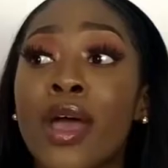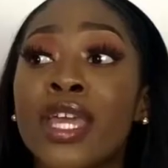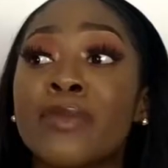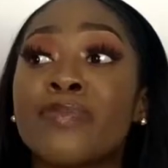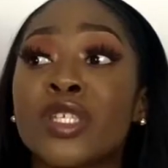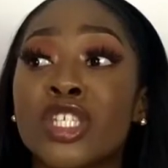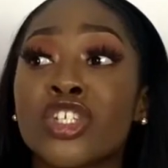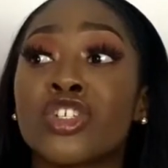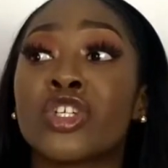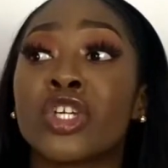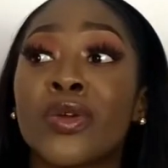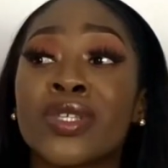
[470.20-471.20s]
in a position
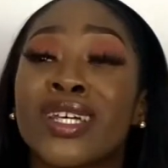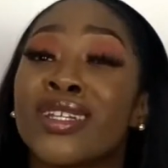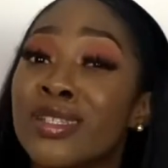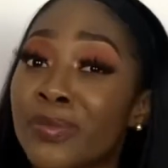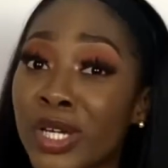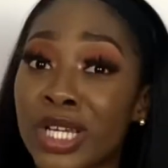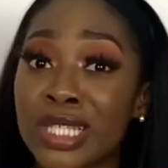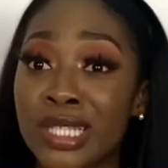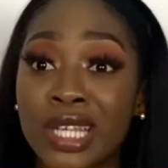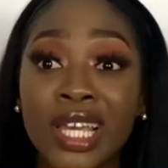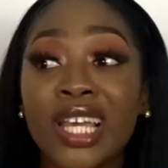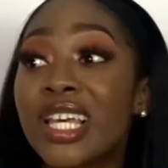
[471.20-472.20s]
to ghost another
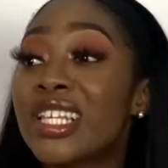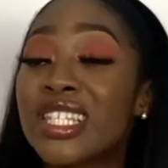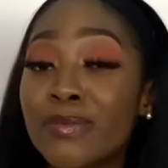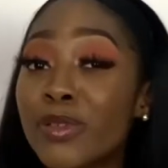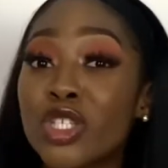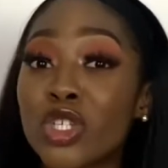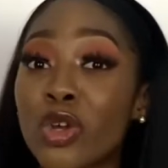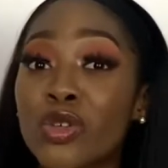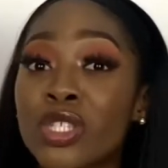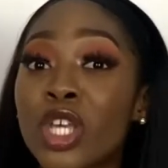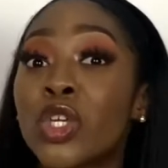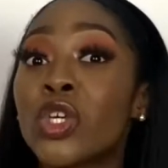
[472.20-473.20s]
person. It simply
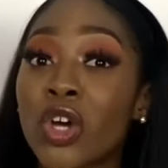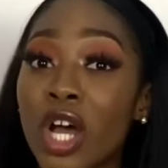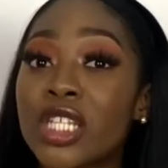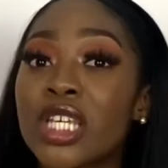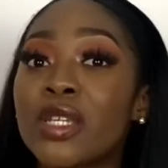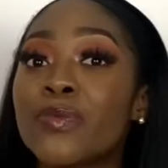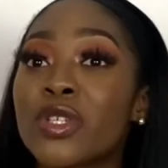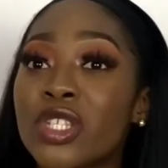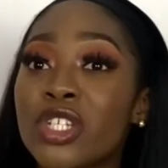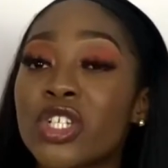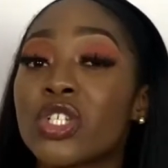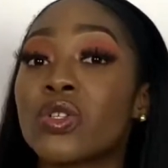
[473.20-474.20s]
shows you're not in a
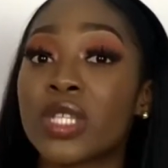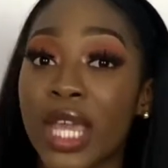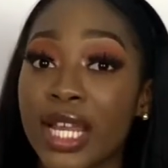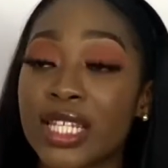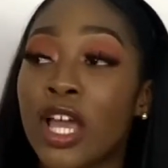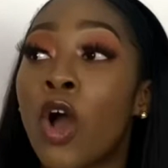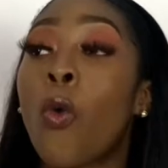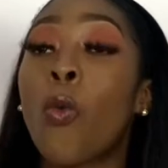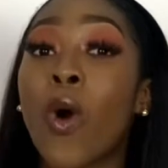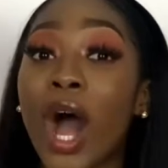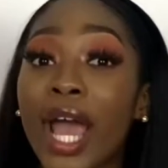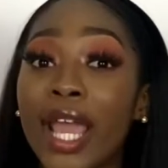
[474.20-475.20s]
position to date.
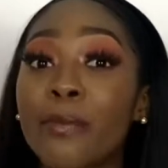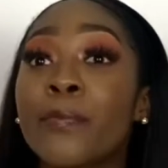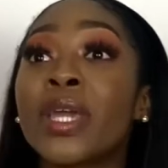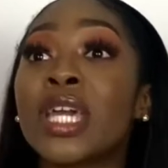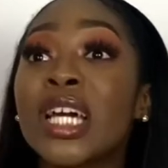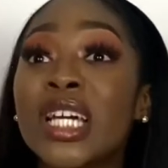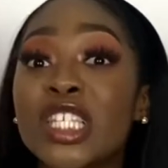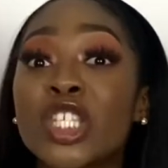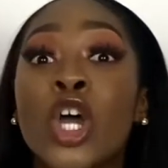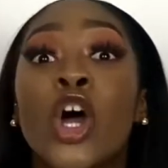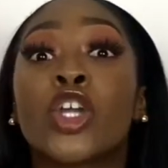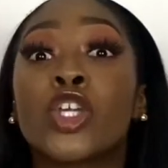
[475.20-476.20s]
Why? Because
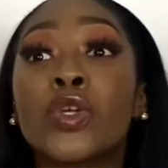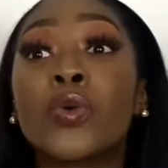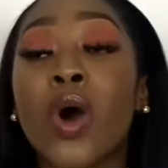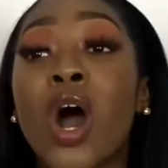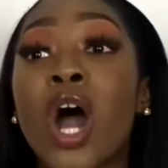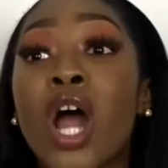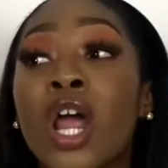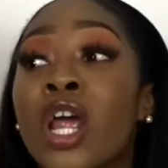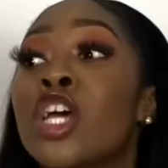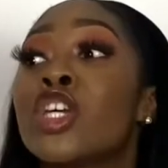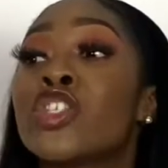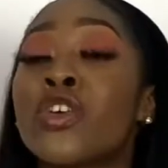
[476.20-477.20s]
you
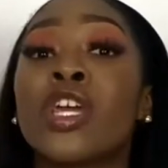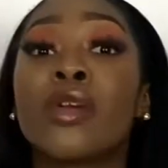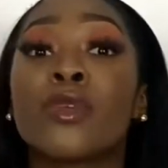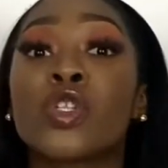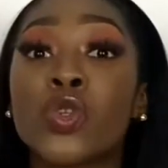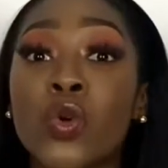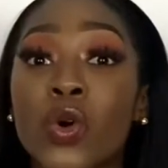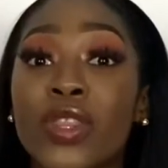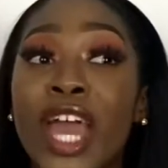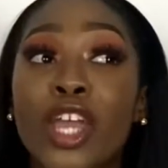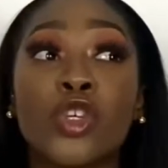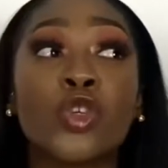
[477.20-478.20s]
are so immature
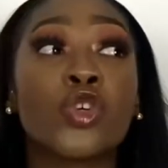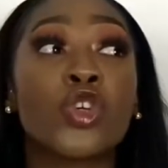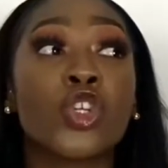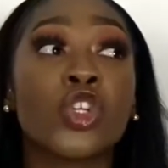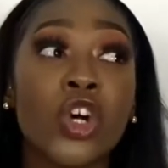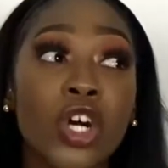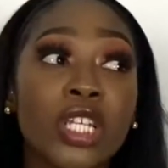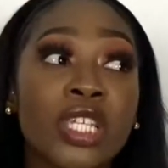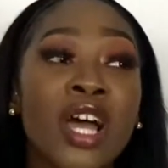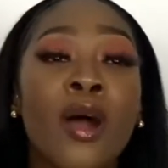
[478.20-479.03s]
that you could not